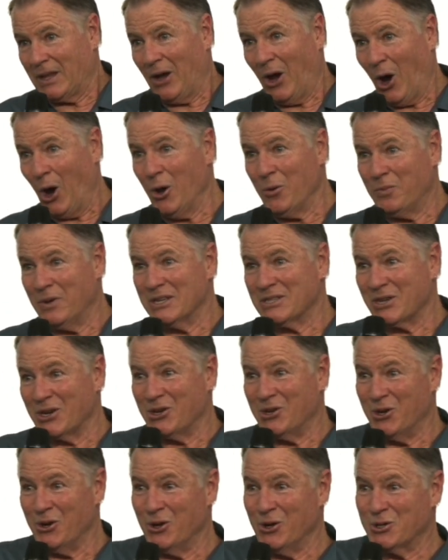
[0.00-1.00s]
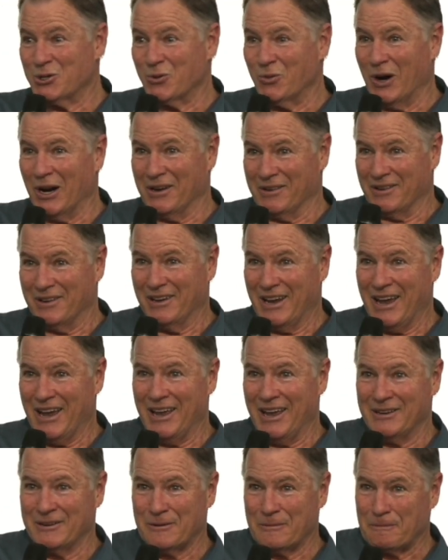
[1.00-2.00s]
Hope is a huge one.
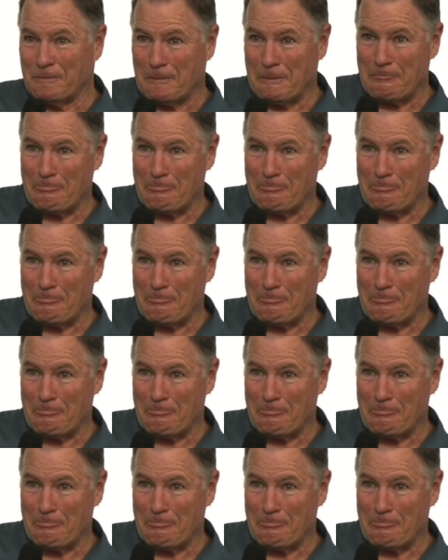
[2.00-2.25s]
And